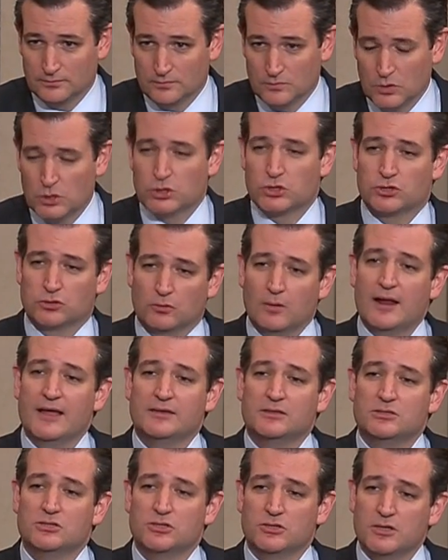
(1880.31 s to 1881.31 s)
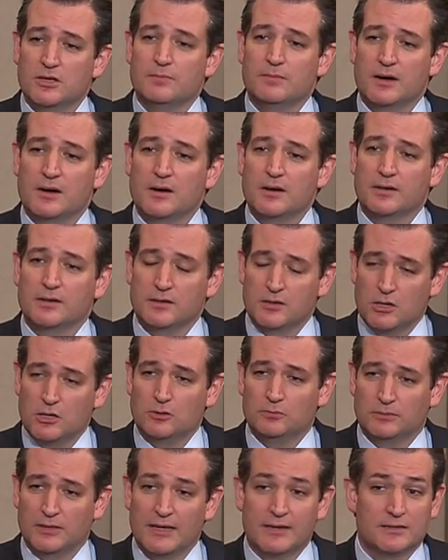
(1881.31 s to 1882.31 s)
The threat to the American
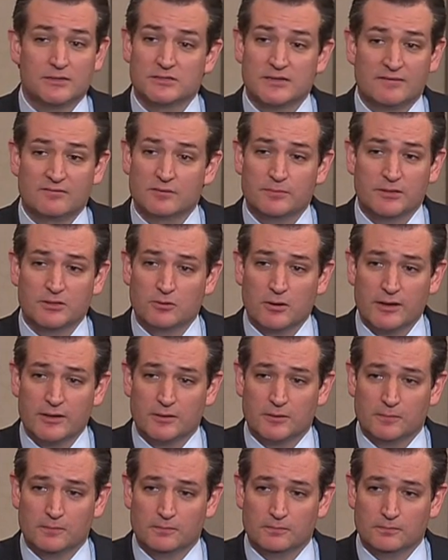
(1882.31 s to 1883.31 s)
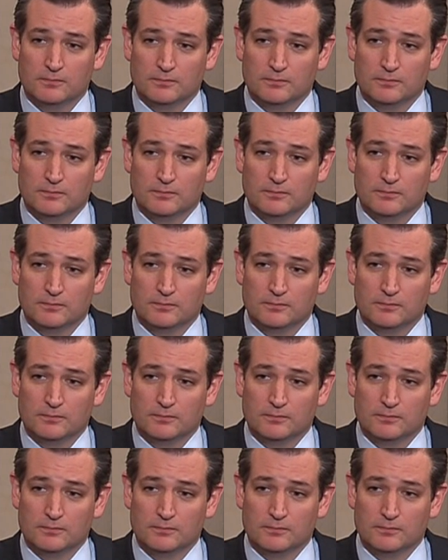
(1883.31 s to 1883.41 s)
homeland has never been greater.